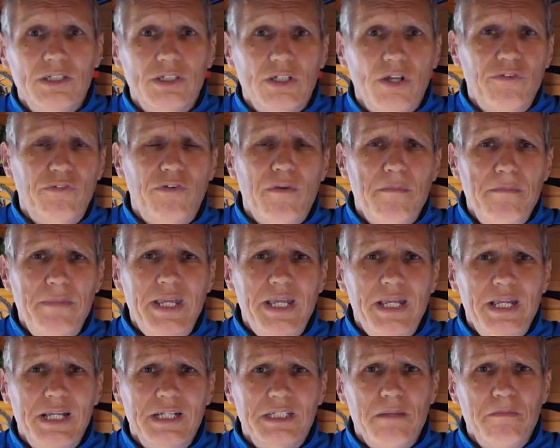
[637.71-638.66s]
So for
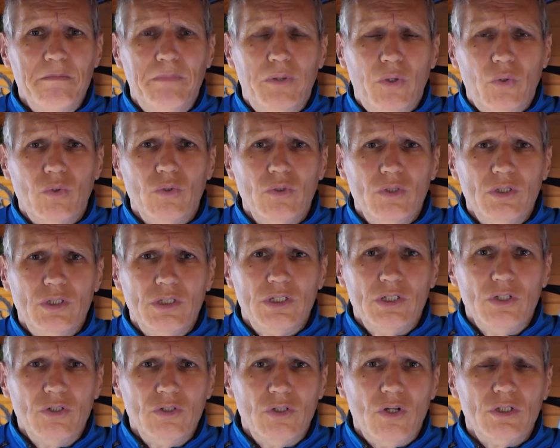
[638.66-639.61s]
me, it's
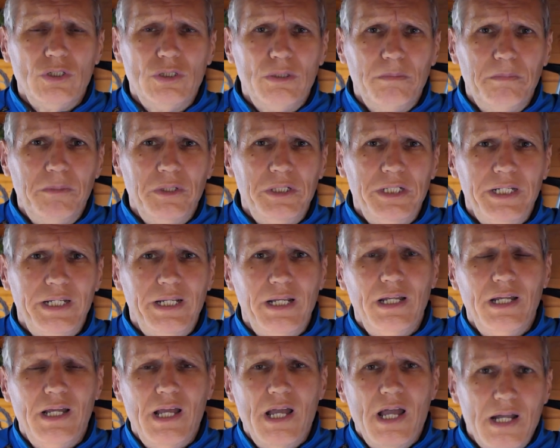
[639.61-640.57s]
important not to put
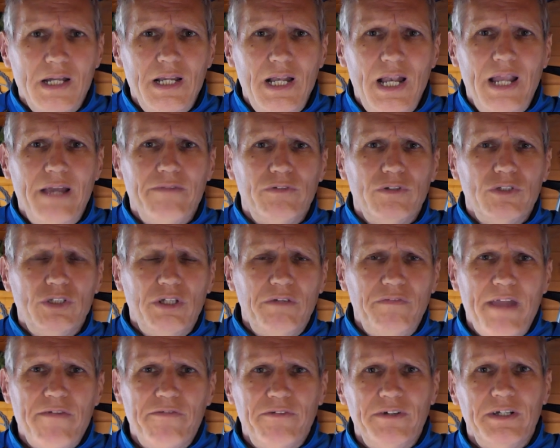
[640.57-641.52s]
in high levels
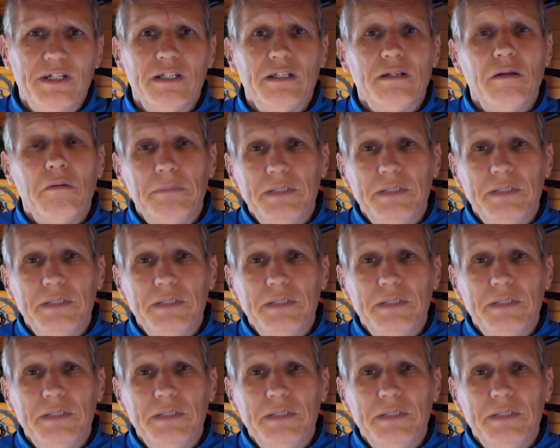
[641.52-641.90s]
of effort,